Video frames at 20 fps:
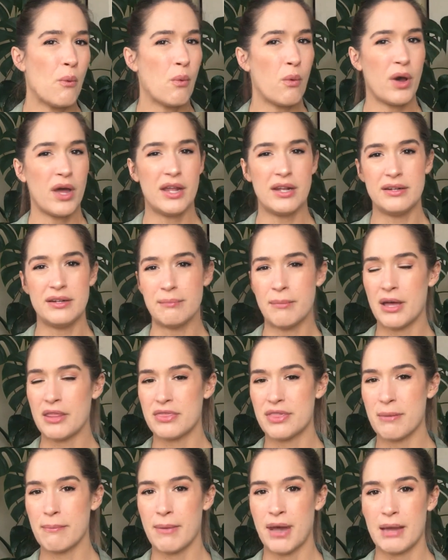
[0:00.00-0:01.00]
1
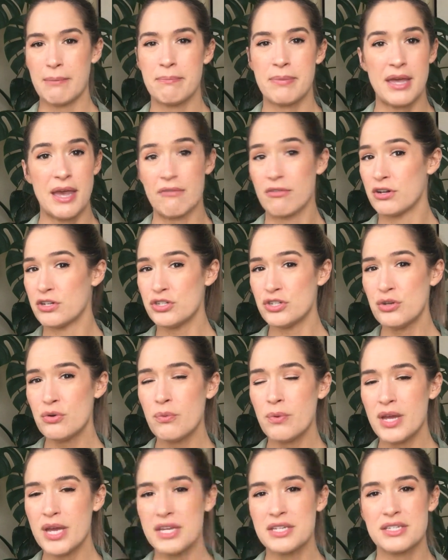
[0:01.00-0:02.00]
month it might be every
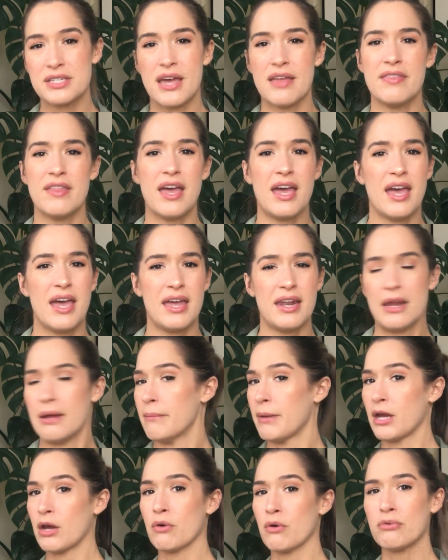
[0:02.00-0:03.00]
2 weeks, and then
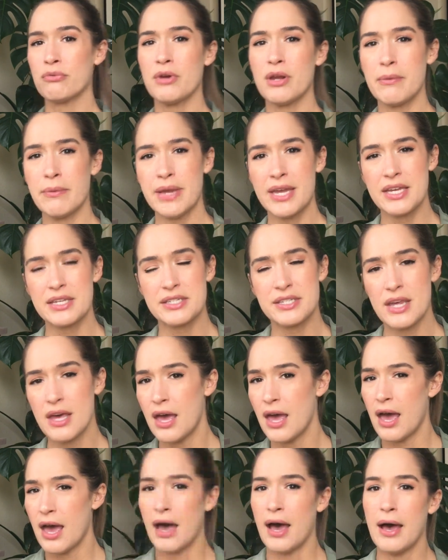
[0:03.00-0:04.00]
it might go 3 weeks,
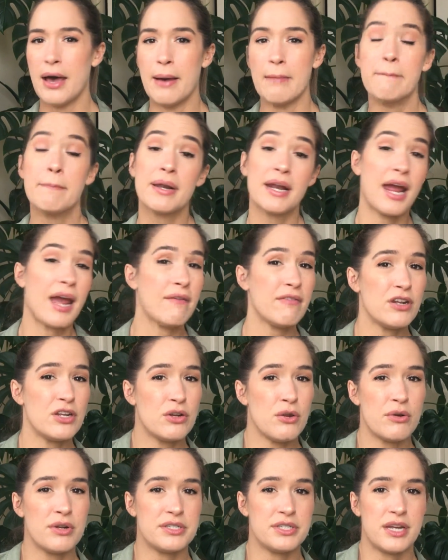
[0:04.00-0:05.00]
but I haven't
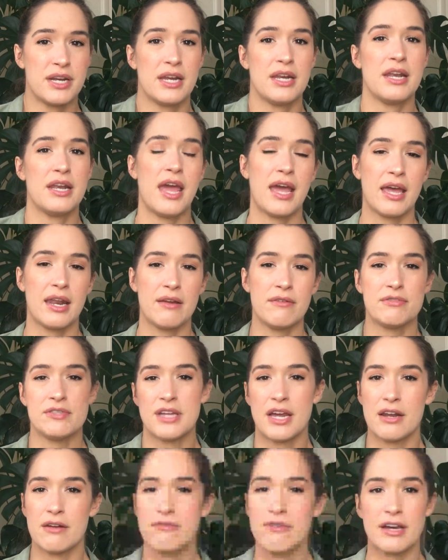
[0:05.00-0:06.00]
noticed any negative
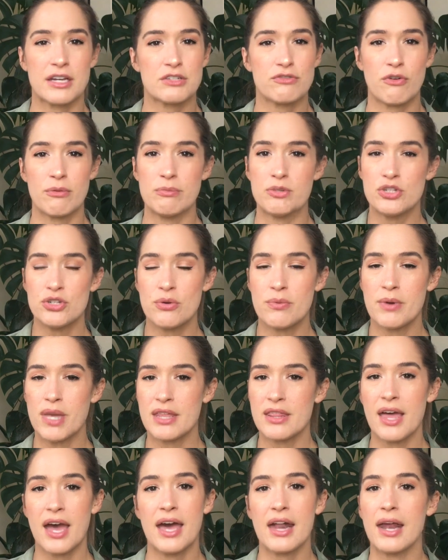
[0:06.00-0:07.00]
side effects from
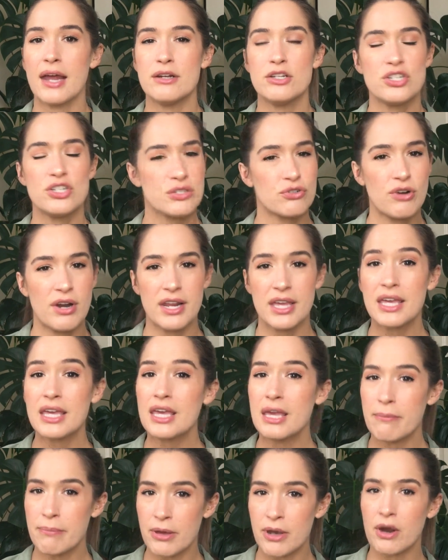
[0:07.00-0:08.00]
doing that. I just try to
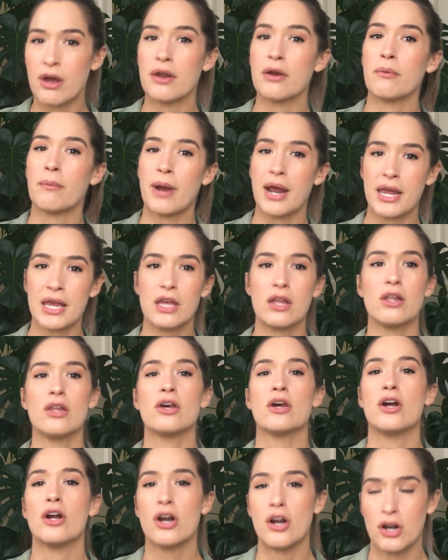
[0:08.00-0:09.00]
keep it on a
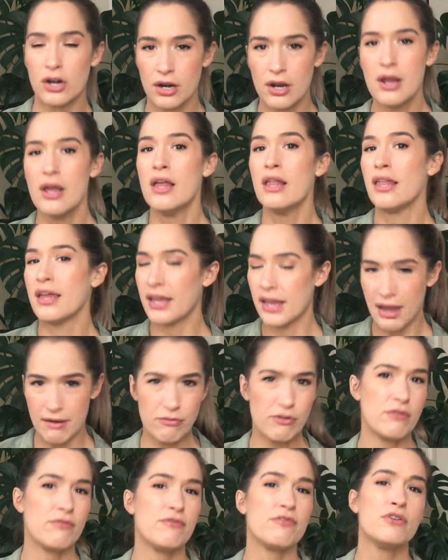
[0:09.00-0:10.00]
regular, like
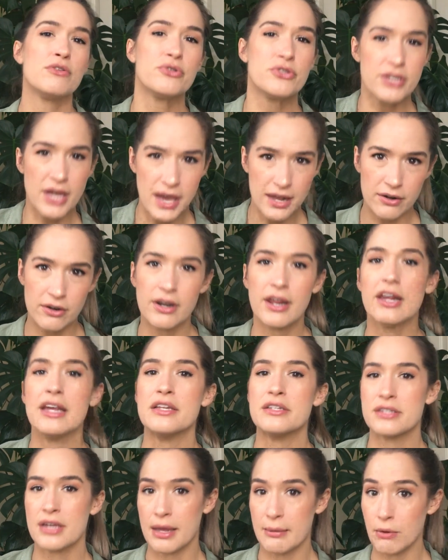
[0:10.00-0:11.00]
every few
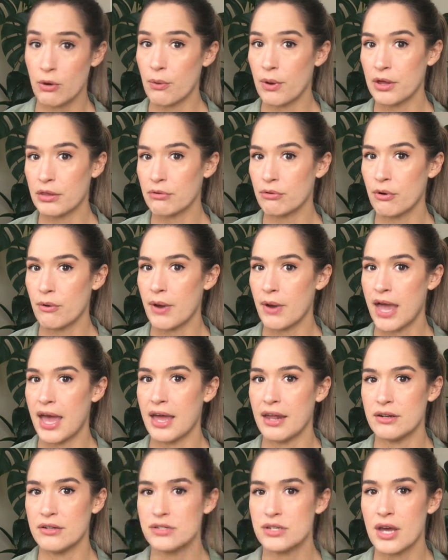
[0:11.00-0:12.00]
Saturdays, I'm going through
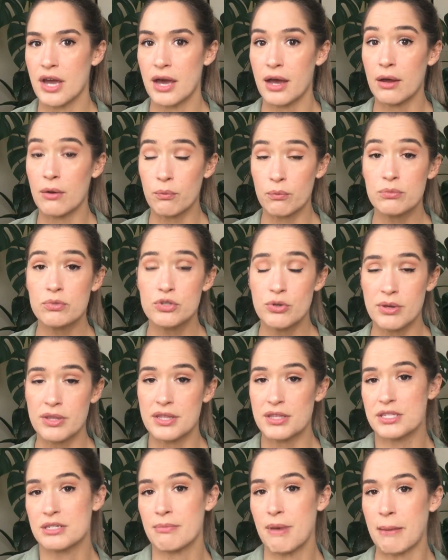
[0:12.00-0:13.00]
and doing
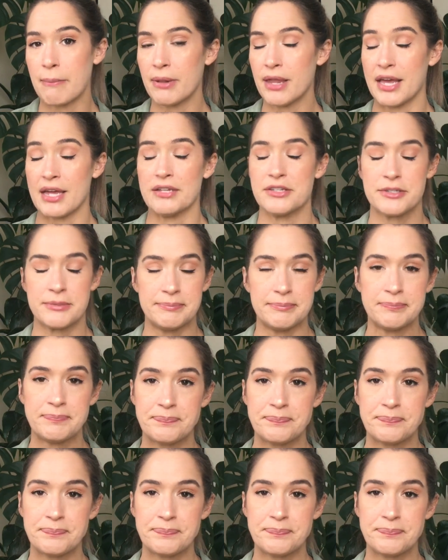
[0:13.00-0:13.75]
this to my plants.